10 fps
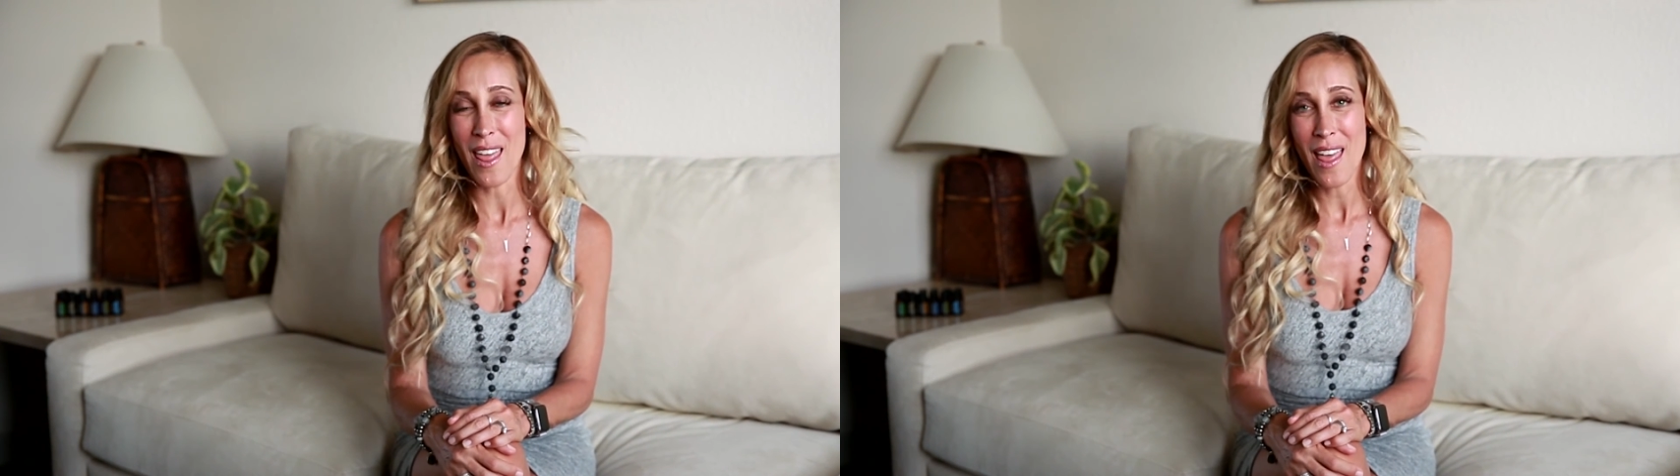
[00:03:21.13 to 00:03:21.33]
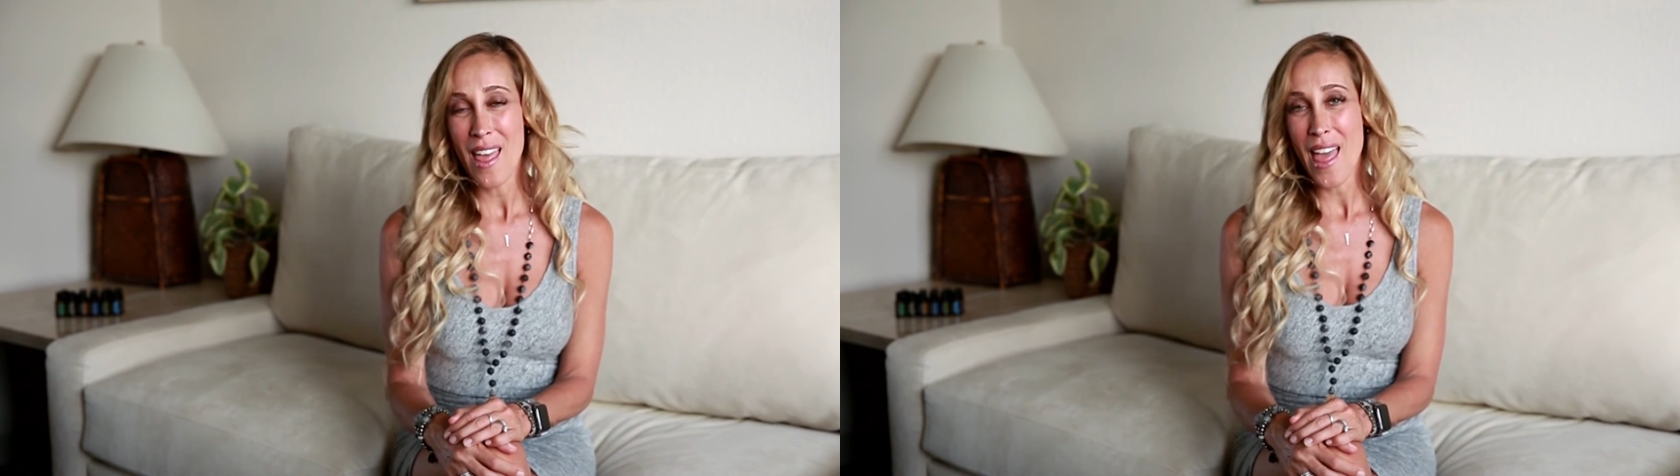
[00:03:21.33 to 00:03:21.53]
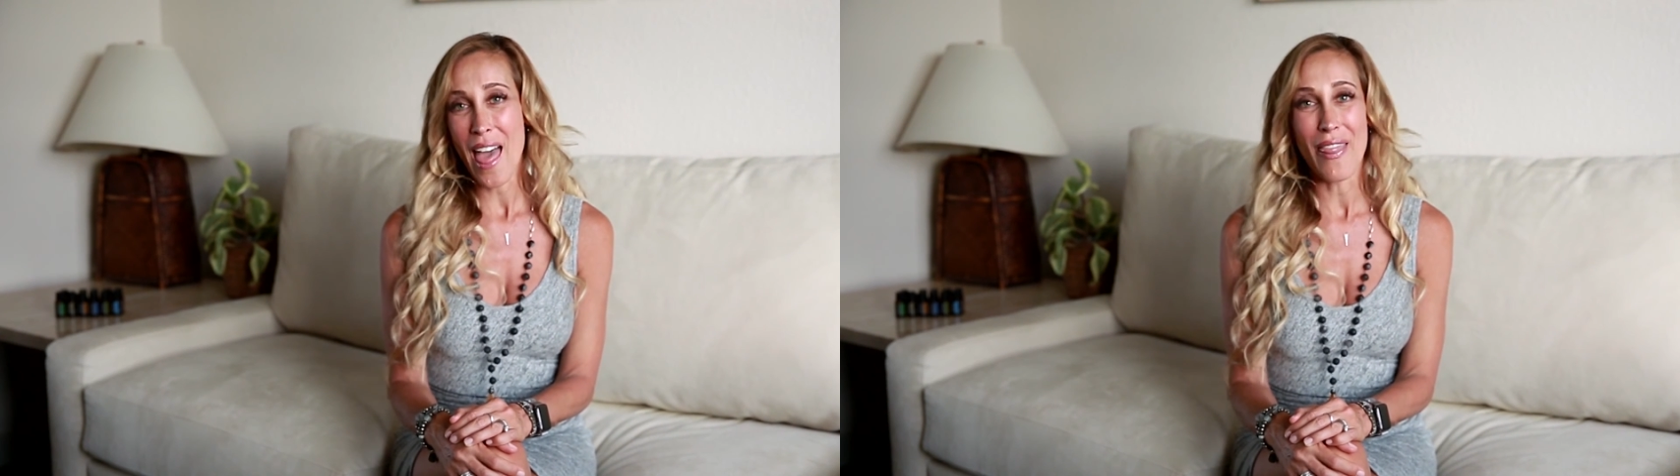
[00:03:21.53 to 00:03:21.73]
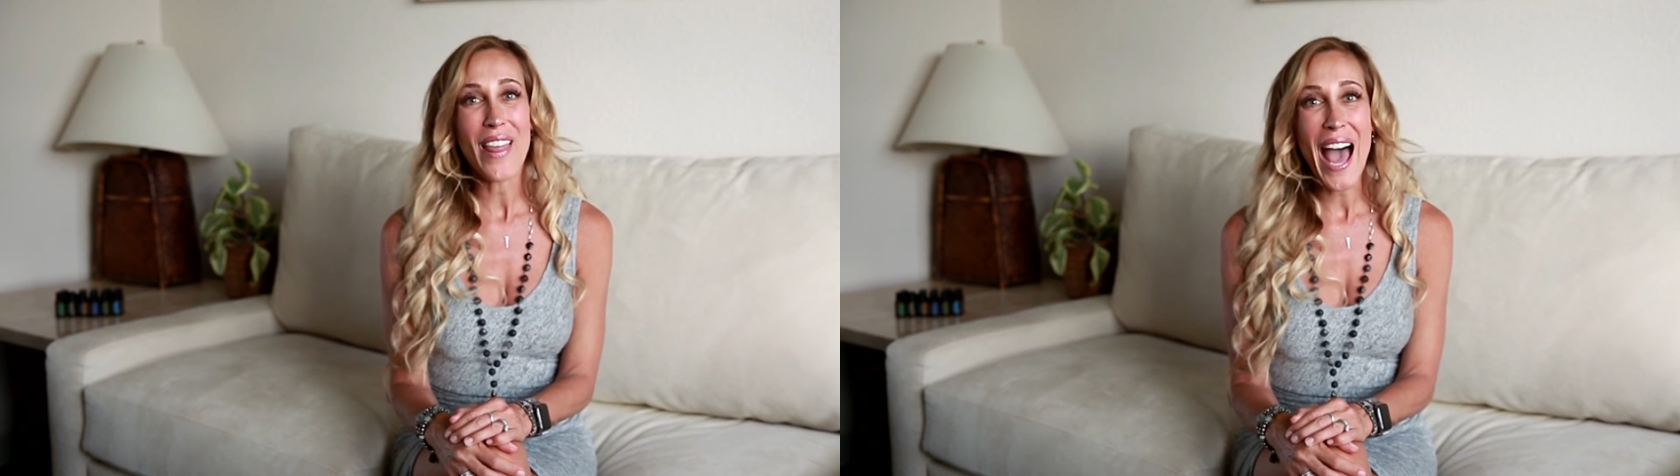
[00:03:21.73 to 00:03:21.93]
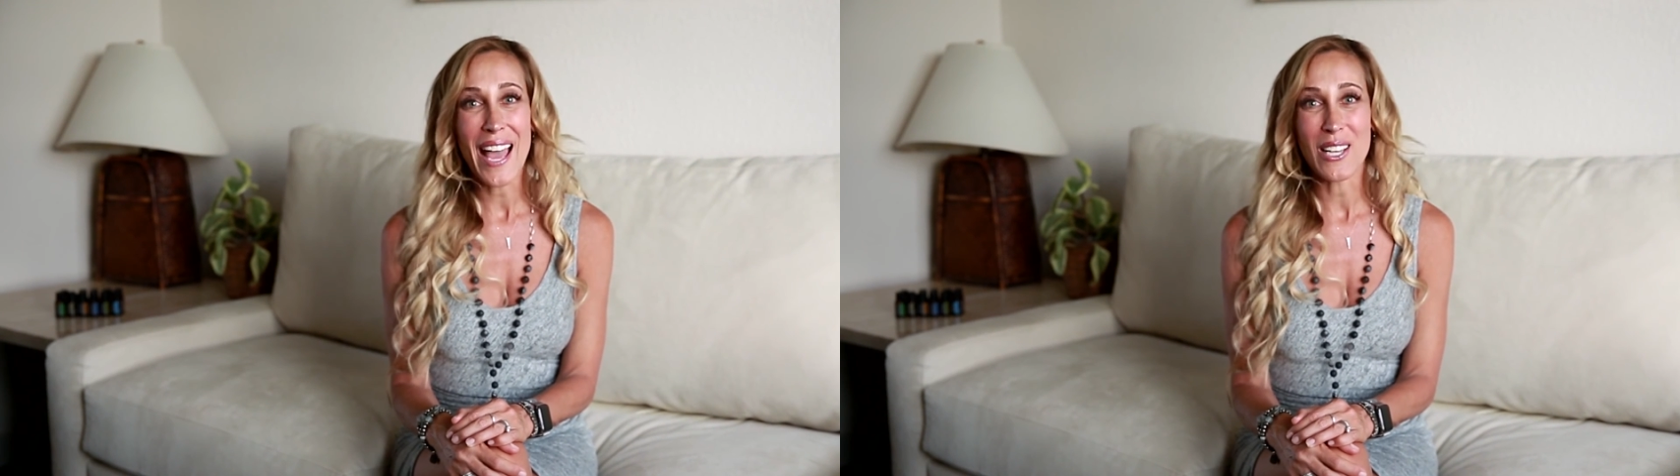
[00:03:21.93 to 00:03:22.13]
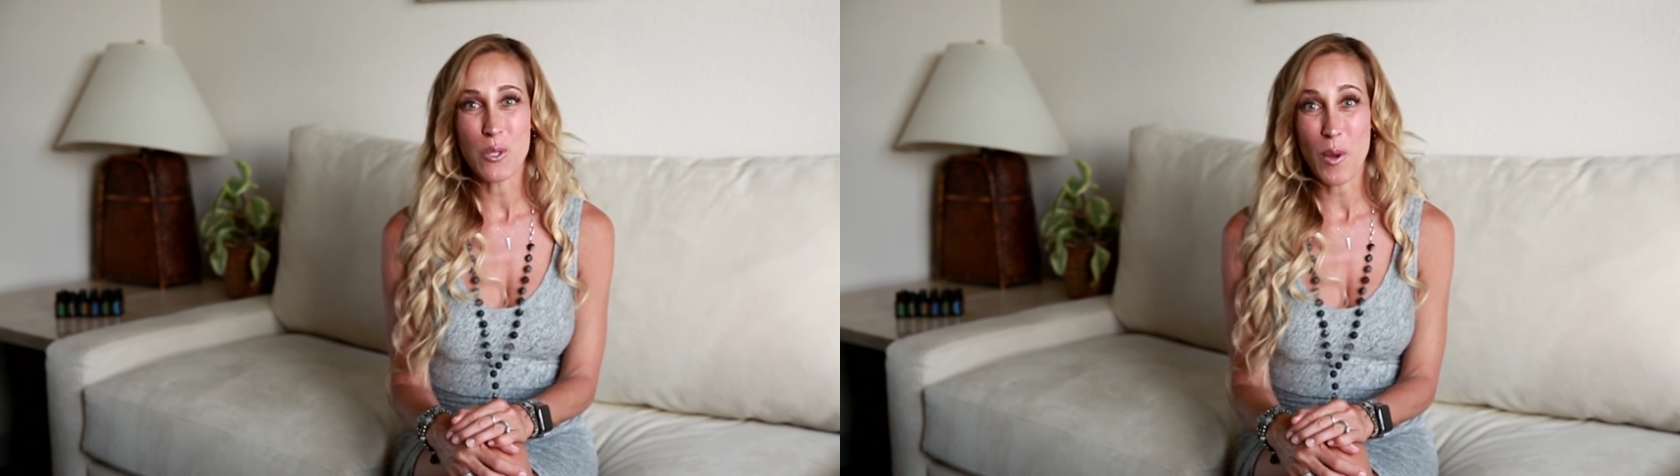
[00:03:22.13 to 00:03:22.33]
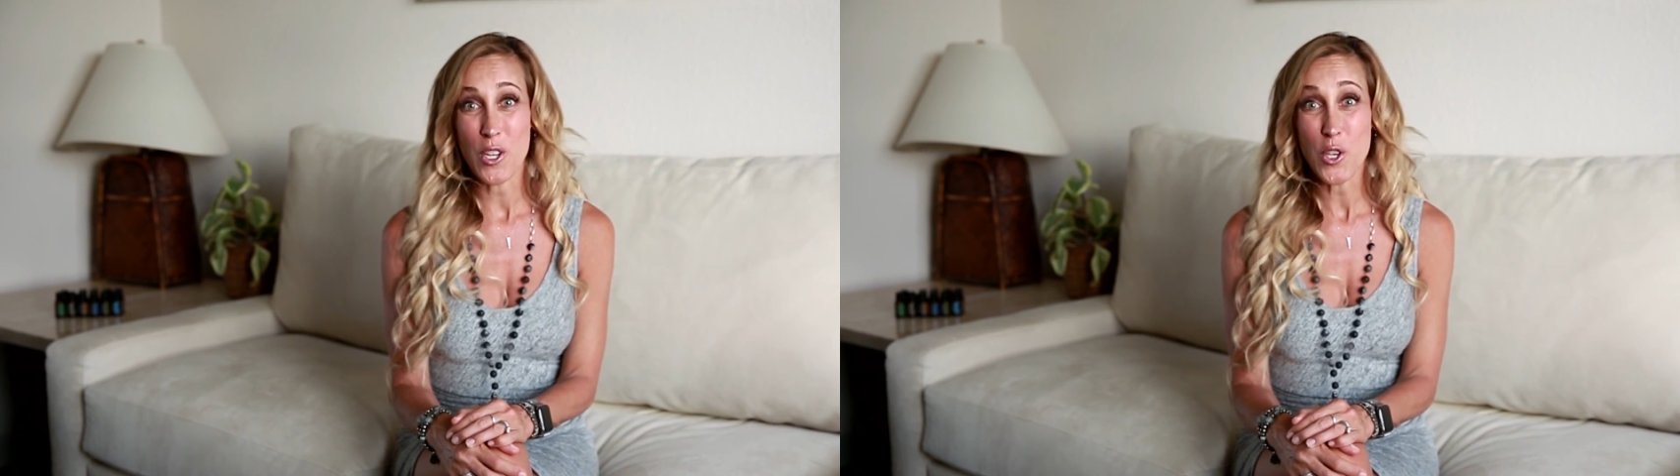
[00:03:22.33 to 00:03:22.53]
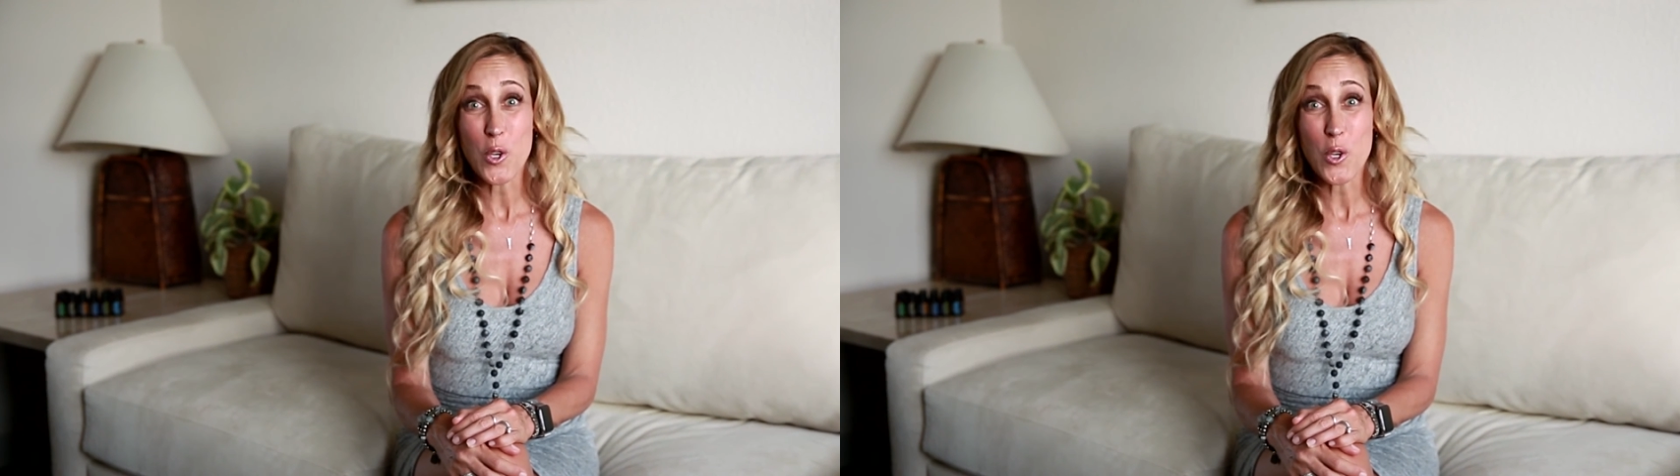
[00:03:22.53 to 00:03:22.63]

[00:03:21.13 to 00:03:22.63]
and that is when